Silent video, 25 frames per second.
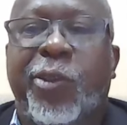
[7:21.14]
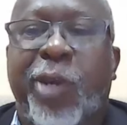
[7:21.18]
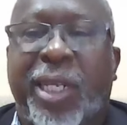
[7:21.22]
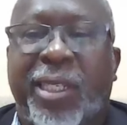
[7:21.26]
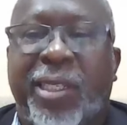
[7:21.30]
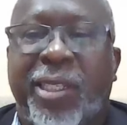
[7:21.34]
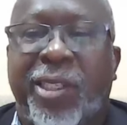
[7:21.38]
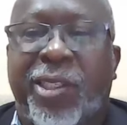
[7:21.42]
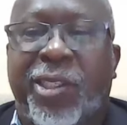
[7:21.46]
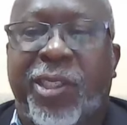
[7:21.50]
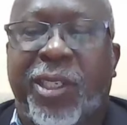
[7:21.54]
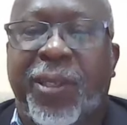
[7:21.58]

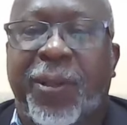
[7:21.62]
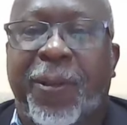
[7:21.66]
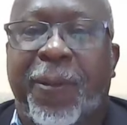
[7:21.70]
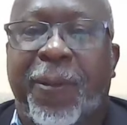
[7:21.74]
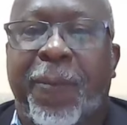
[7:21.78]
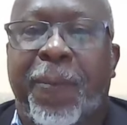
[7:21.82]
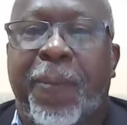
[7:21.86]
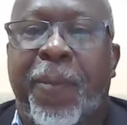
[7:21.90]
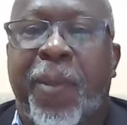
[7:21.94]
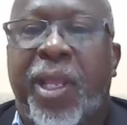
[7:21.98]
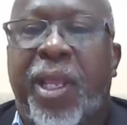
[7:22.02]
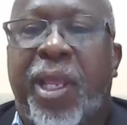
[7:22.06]
strategy,
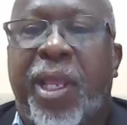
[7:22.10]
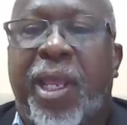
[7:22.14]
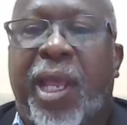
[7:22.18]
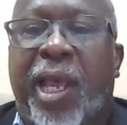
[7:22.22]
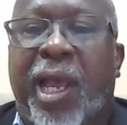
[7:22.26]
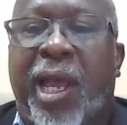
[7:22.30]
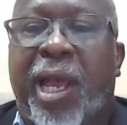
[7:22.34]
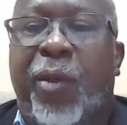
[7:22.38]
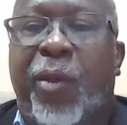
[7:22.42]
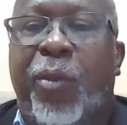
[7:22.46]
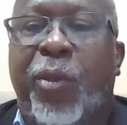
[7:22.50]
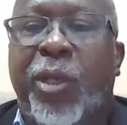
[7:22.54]

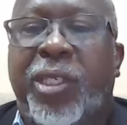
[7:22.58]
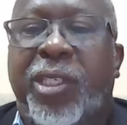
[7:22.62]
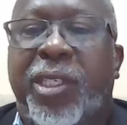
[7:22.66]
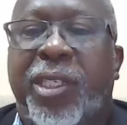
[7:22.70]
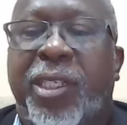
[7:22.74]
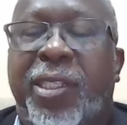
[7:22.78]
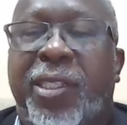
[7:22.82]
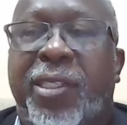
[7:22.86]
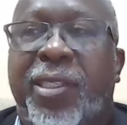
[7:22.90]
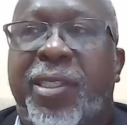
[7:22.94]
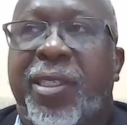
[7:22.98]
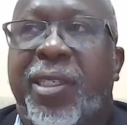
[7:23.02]
which
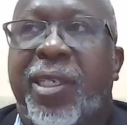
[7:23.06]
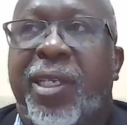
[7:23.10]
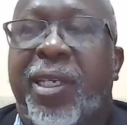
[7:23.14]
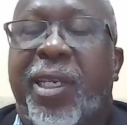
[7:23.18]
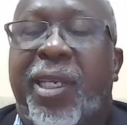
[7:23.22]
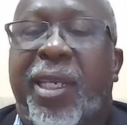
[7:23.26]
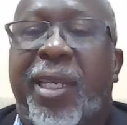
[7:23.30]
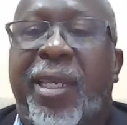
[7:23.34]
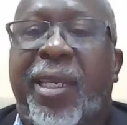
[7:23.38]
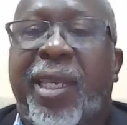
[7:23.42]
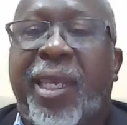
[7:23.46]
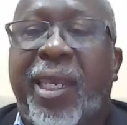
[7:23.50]
is
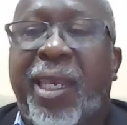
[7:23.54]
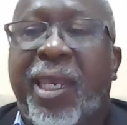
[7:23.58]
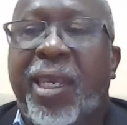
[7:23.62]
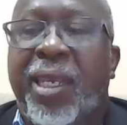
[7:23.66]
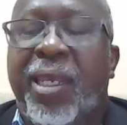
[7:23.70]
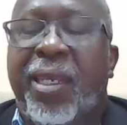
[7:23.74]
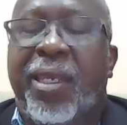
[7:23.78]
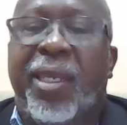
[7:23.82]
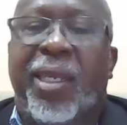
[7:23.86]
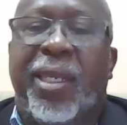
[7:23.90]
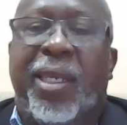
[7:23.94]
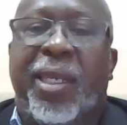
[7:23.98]

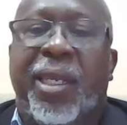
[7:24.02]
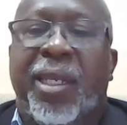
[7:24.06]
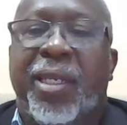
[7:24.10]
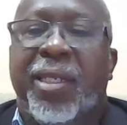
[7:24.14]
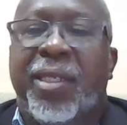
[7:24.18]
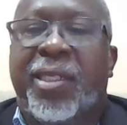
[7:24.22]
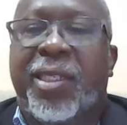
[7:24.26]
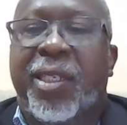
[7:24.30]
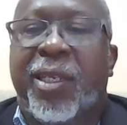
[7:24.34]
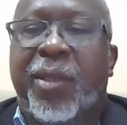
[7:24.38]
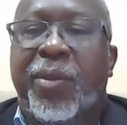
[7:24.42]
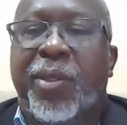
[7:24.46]
key
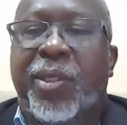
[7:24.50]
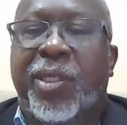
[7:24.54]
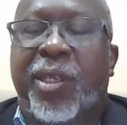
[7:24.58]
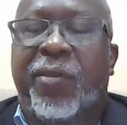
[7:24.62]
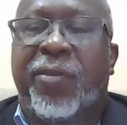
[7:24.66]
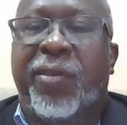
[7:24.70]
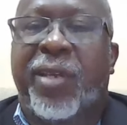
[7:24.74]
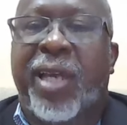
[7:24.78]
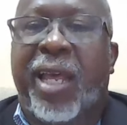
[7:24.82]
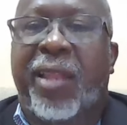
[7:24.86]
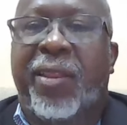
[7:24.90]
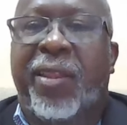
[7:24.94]
in terms
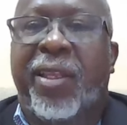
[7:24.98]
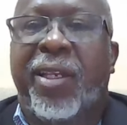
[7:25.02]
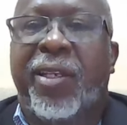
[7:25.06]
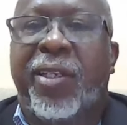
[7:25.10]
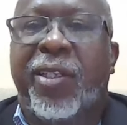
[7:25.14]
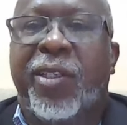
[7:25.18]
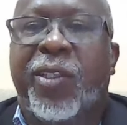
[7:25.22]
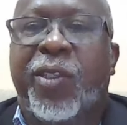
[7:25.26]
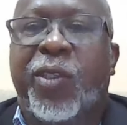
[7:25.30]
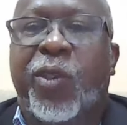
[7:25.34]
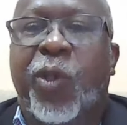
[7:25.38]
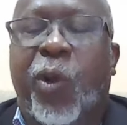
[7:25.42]
of
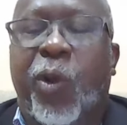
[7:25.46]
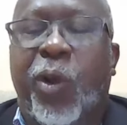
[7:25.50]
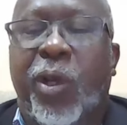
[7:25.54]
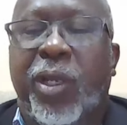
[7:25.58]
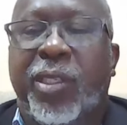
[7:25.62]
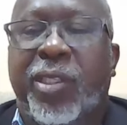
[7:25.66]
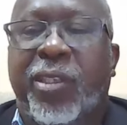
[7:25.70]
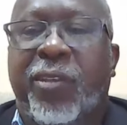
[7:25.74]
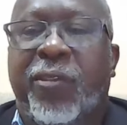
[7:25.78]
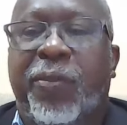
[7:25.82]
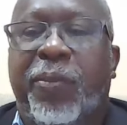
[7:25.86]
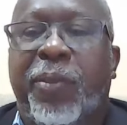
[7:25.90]
gathering the
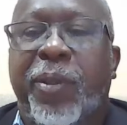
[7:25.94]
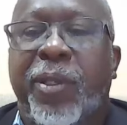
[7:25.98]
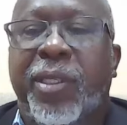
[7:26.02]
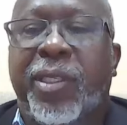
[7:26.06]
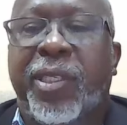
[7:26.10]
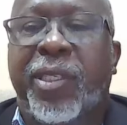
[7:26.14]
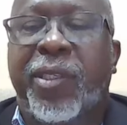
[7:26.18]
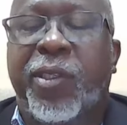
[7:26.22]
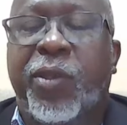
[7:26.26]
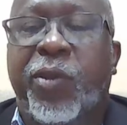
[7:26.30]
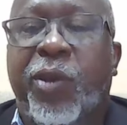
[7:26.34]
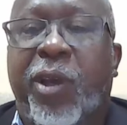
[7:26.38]
stories of
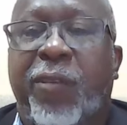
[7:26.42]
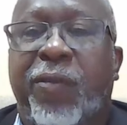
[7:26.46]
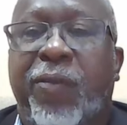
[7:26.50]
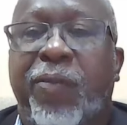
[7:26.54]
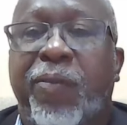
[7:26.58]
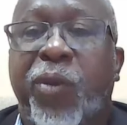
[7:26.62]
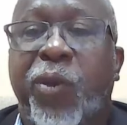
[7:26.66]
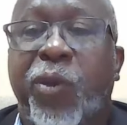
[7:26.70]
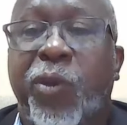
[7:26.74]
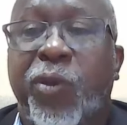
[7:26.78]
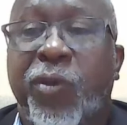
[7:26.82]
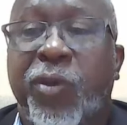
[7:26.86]
persons who have
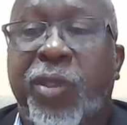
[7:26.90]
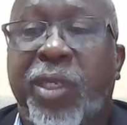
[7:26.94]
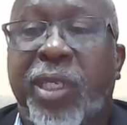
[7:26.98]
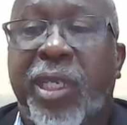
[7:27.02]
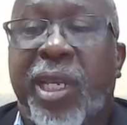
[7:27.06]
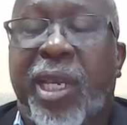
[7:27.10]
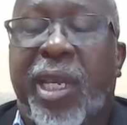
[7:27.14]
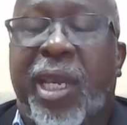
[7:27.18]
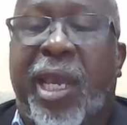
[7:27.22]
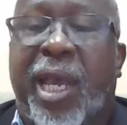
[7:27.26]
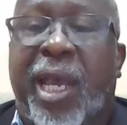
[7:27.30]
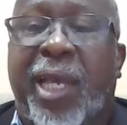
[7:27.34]
moved,
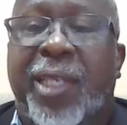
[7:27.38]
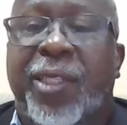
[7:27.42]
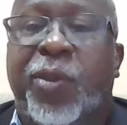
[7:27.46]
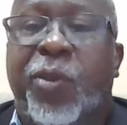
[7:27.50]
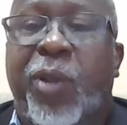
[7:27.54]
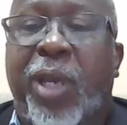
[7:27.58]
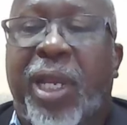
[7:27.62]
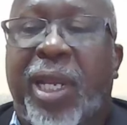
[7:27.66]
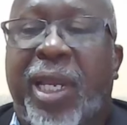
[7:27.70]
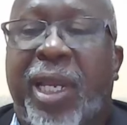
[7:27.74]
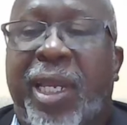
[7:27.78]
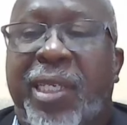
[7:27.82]

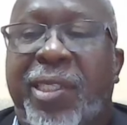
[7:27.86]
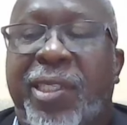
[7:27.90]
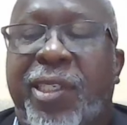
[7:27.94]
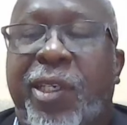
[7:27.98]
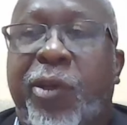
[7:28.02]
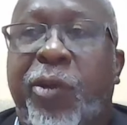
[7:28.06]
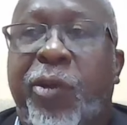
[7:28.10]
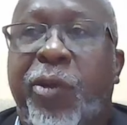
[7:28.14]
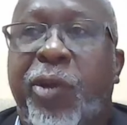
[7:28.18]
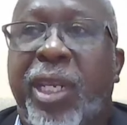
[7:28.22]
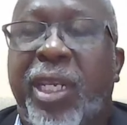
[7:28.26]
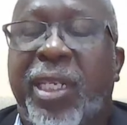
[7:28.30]
as well as
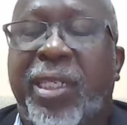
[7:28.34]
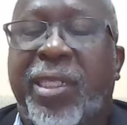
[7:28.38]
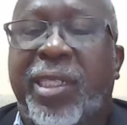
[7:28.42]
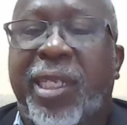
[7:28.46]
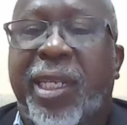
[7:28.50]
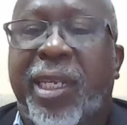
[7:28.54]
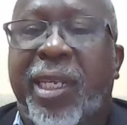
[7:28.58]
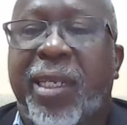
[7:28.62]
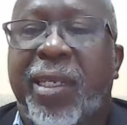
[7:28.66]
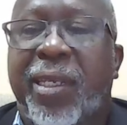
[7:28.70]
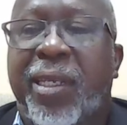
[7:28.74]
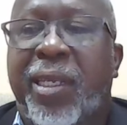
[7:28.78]

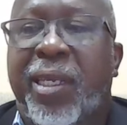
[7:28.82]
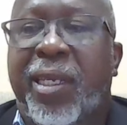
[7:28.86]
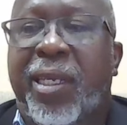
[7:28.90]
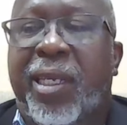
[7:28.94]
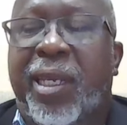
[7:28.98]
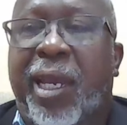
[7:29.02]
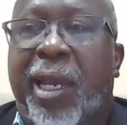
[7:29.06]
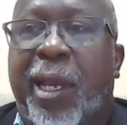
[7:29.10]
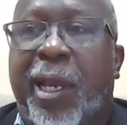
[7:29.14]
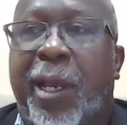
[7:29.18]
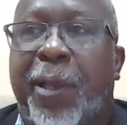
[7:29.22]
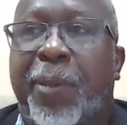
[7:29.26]
creating